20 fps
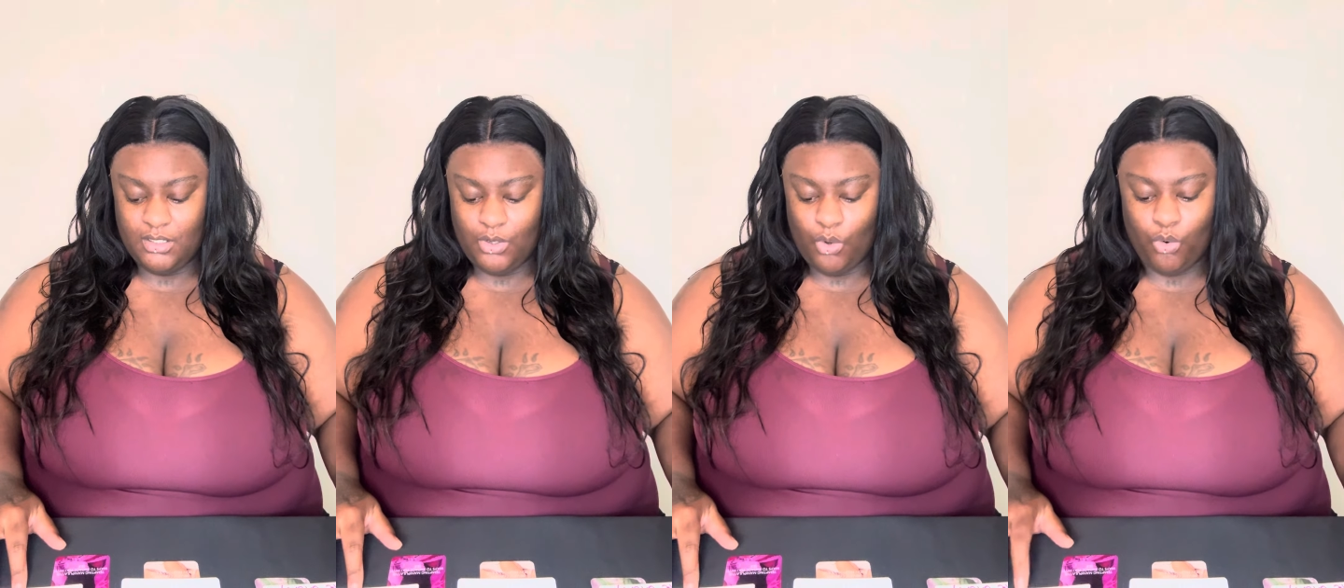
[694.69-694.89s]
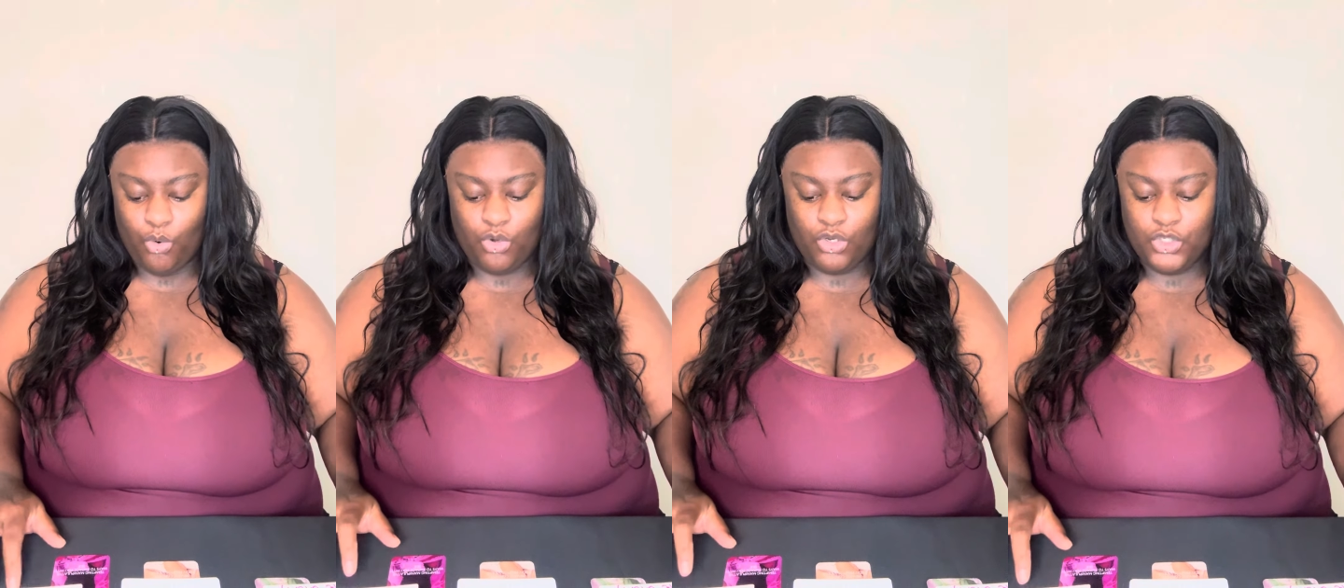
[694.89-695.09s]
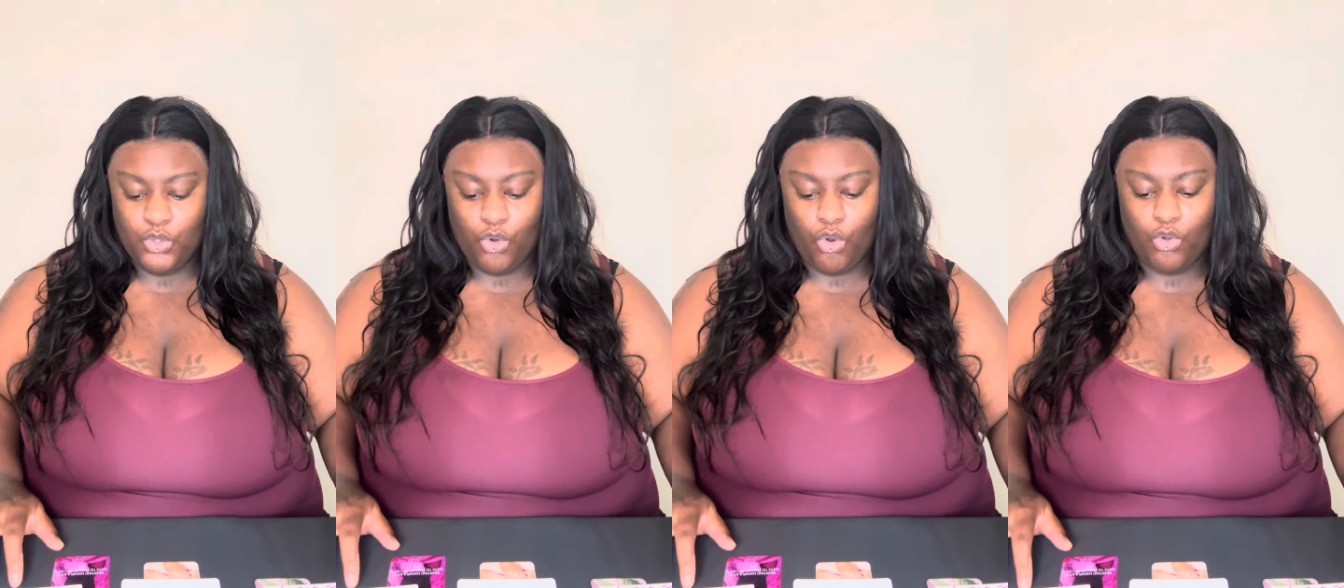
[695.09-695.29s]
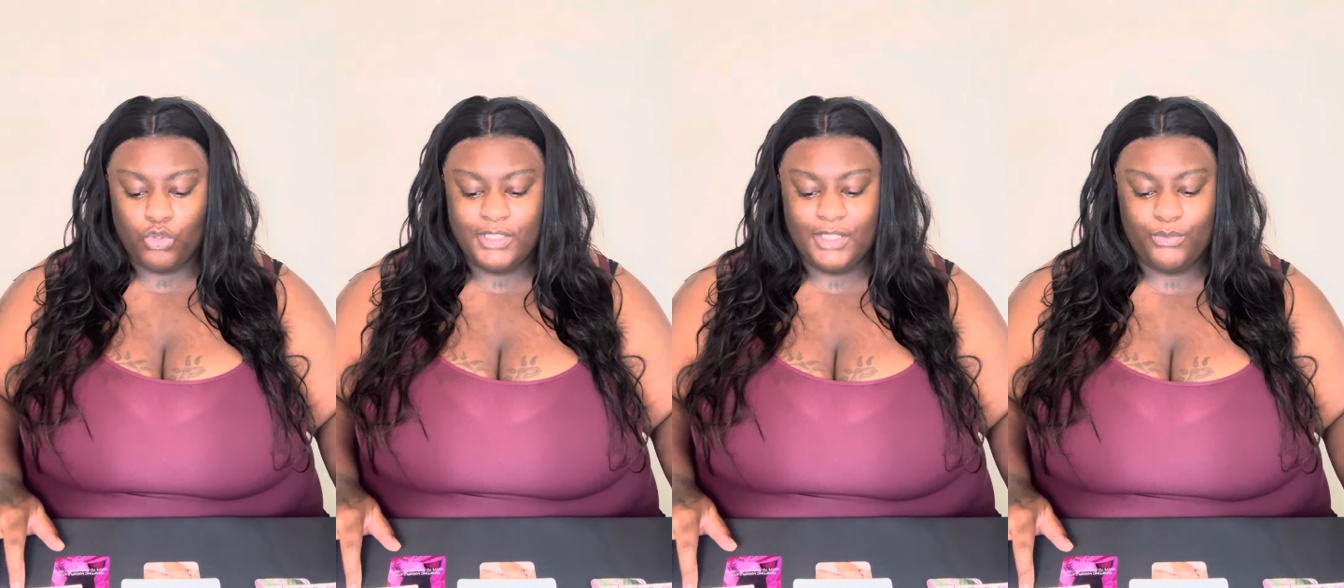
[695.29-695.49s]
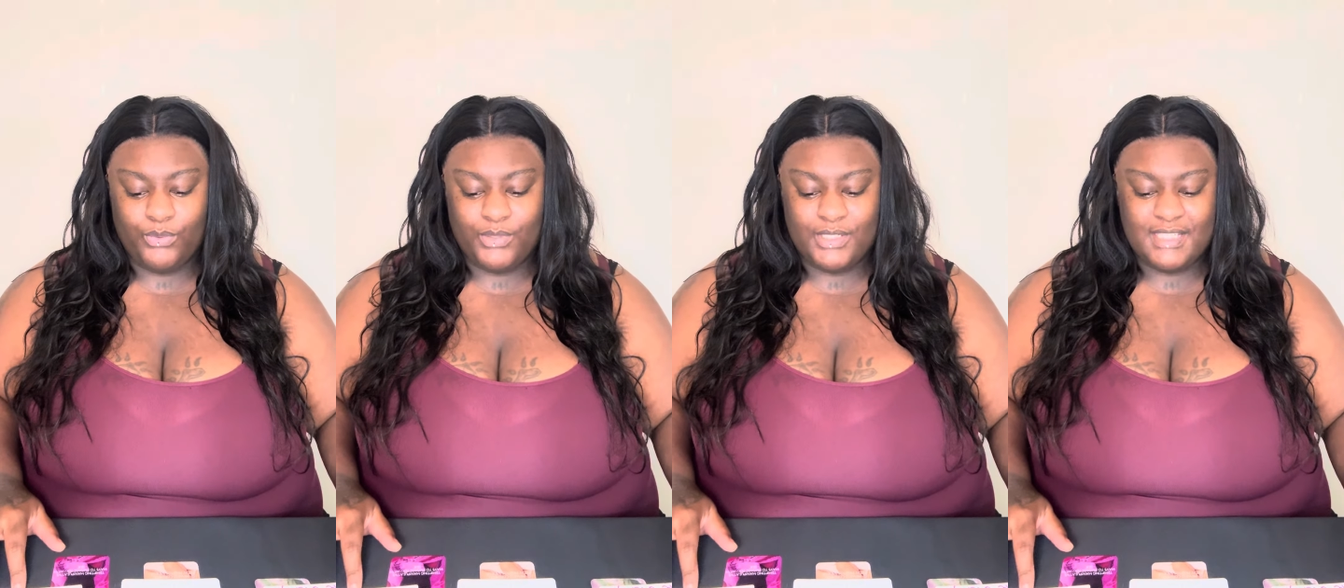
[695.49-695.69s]
or you're
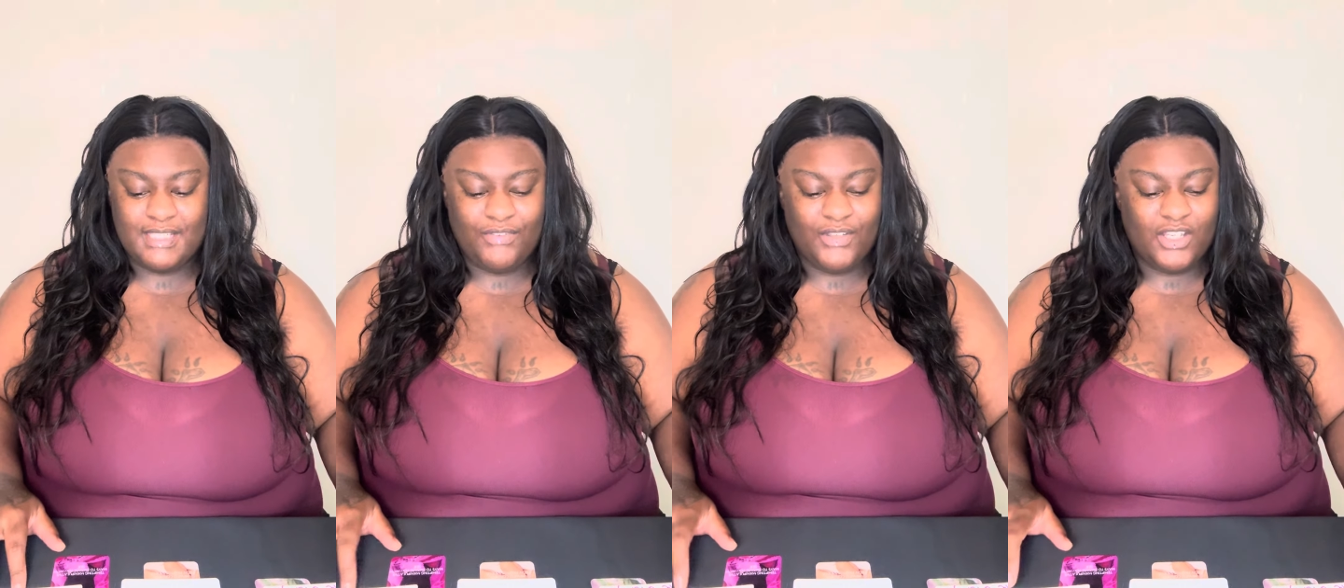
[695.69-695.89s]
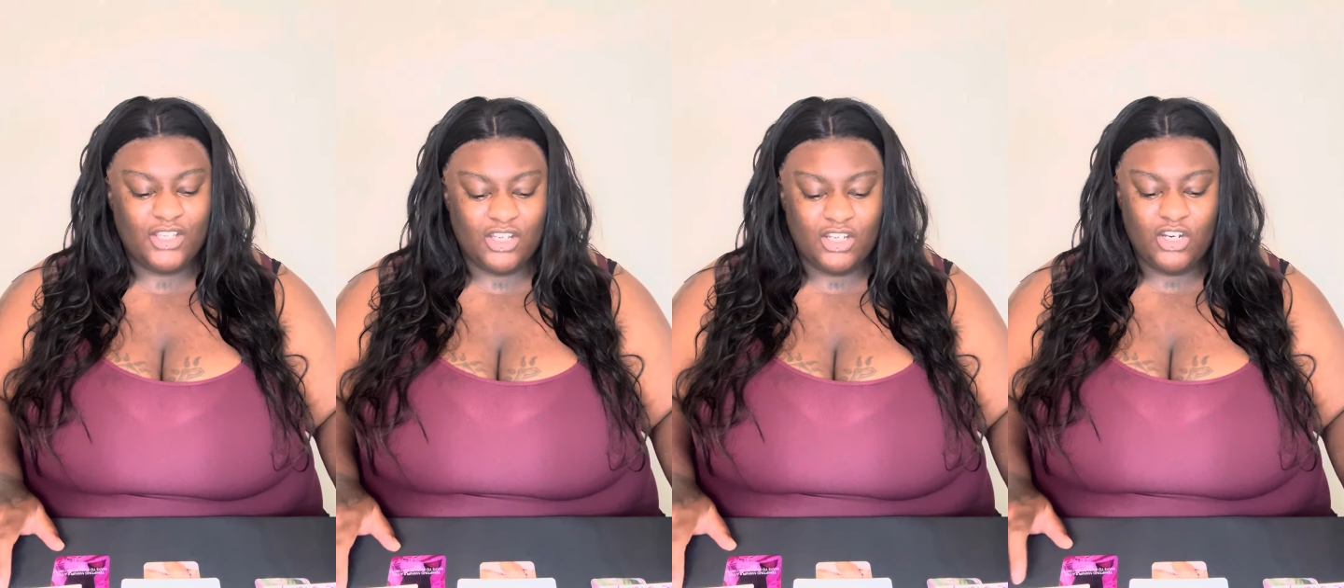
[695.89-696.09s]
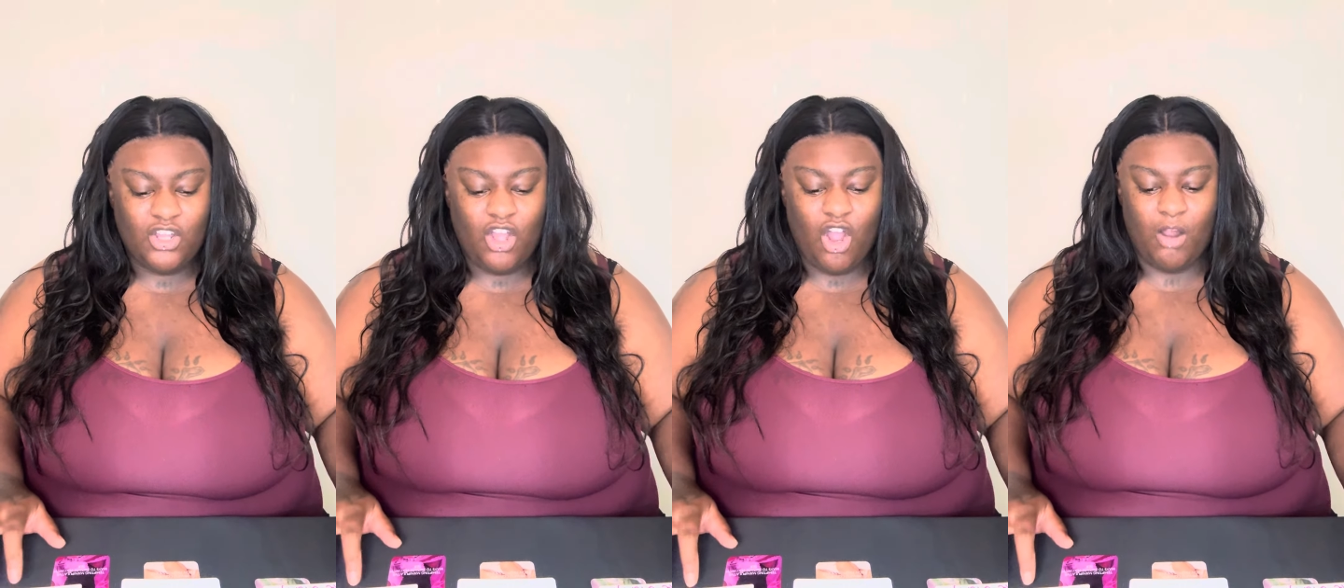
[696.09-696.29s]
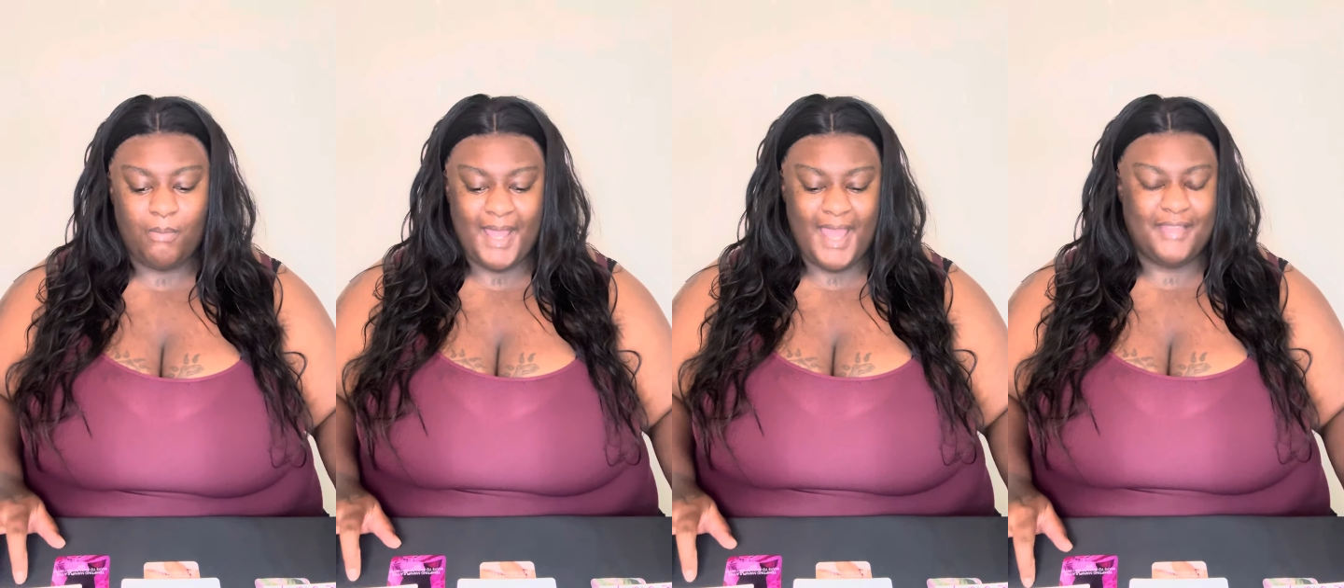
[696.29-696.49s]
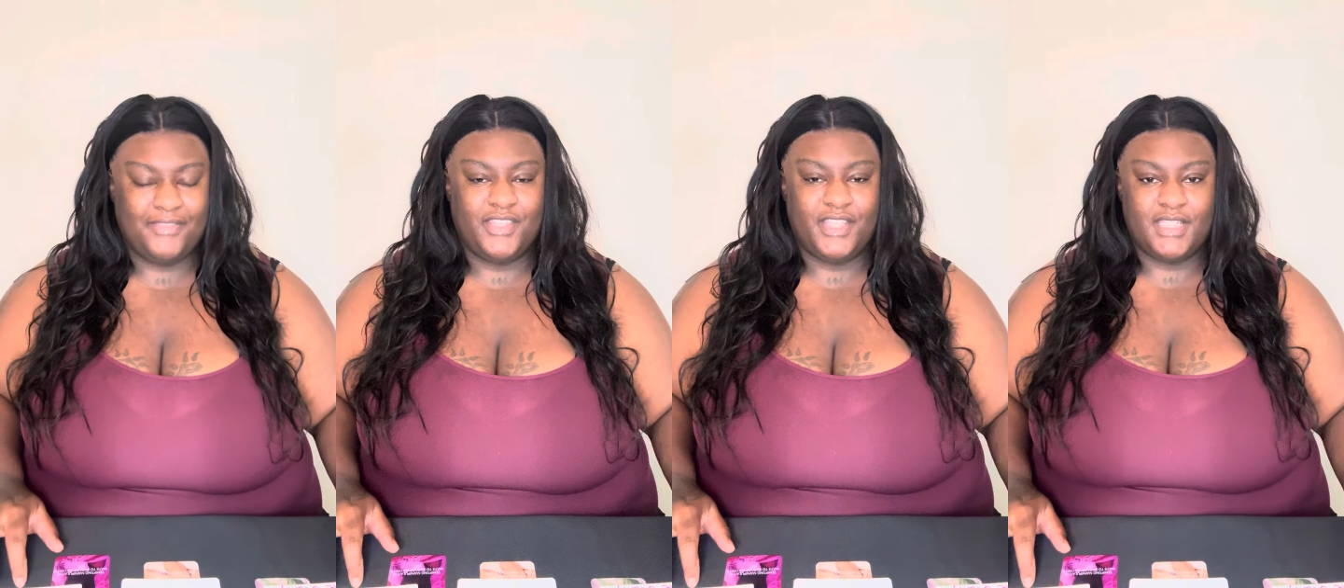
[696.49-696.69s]
only receiving good karma
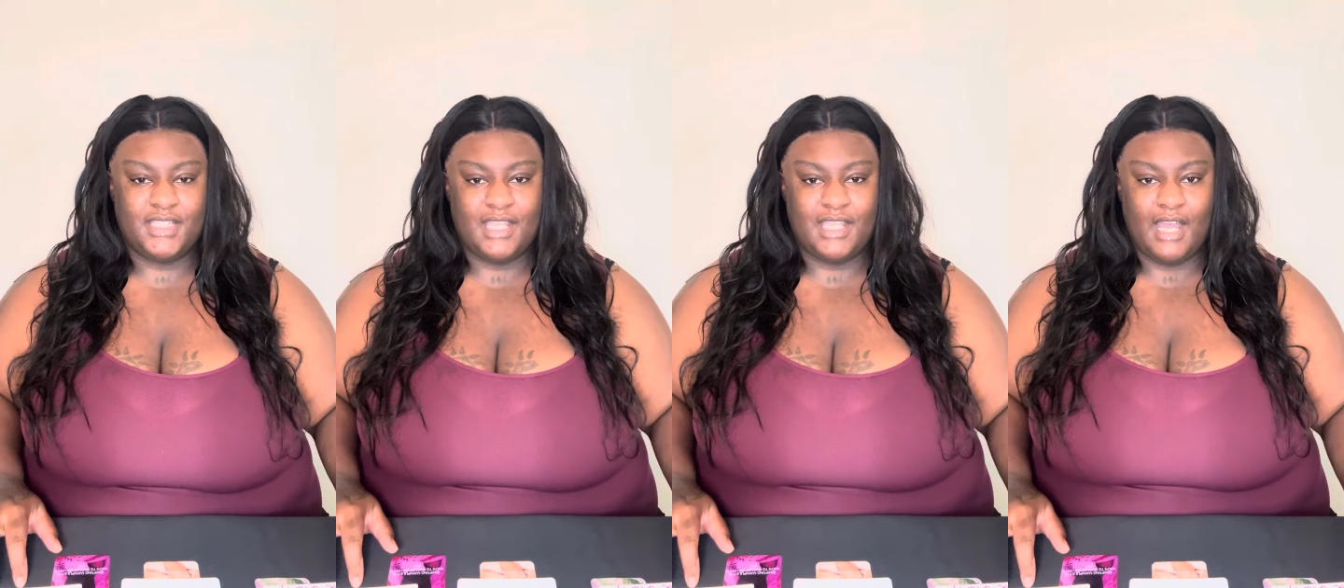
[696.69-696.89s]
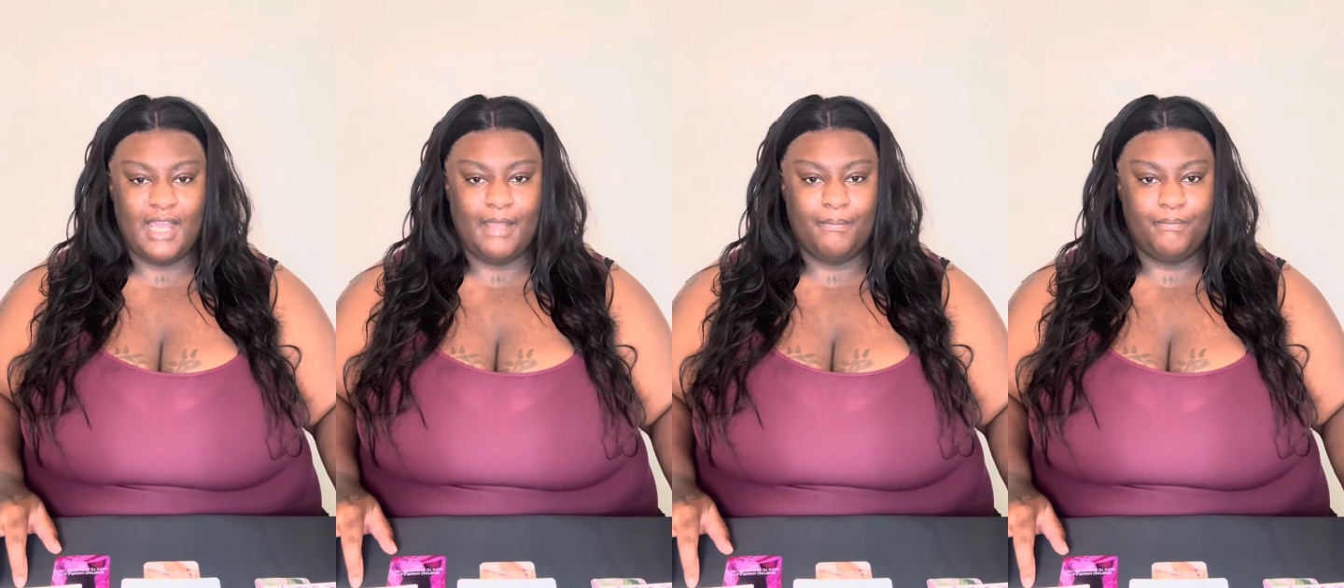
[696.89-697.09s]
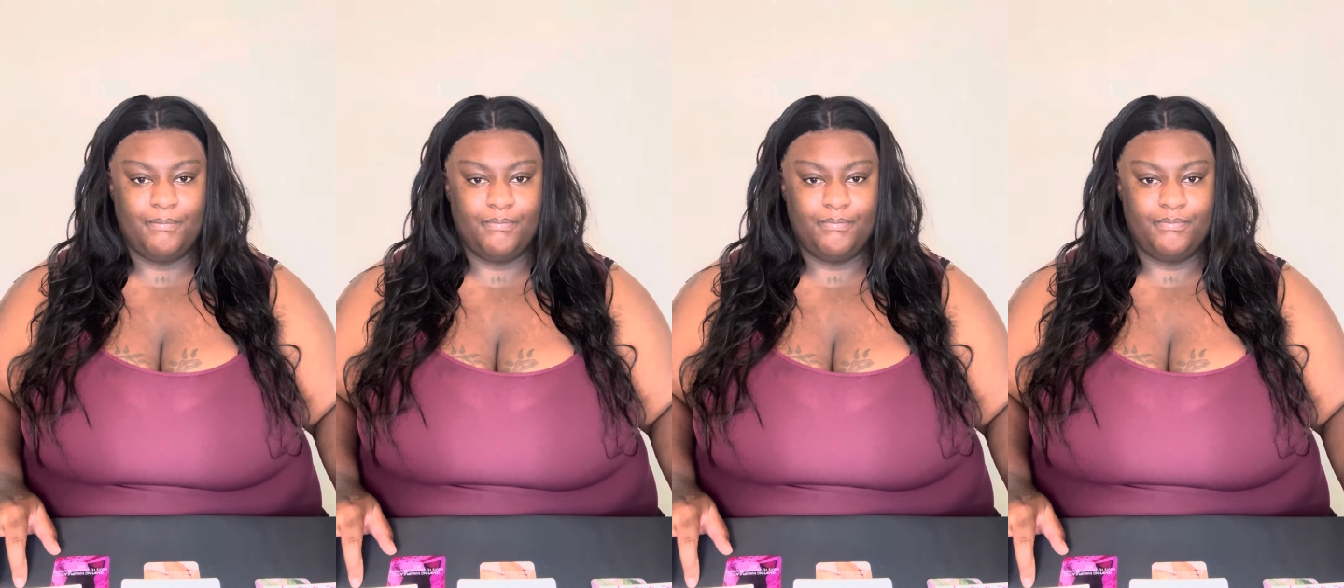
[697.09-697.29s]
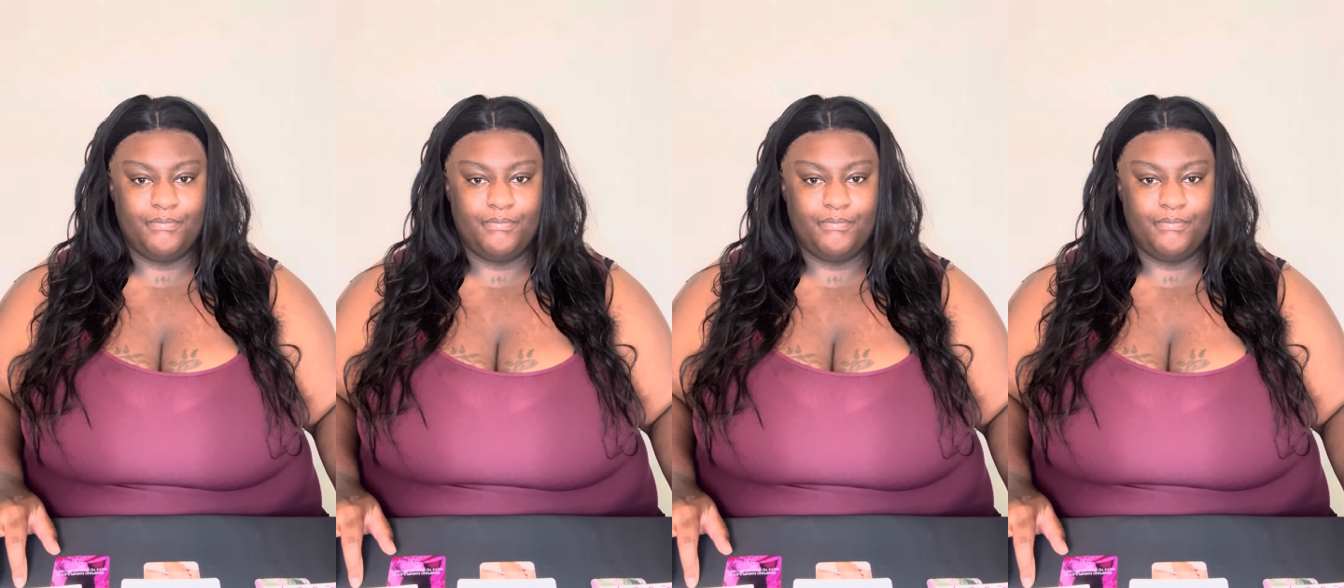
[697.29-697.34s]
at this time.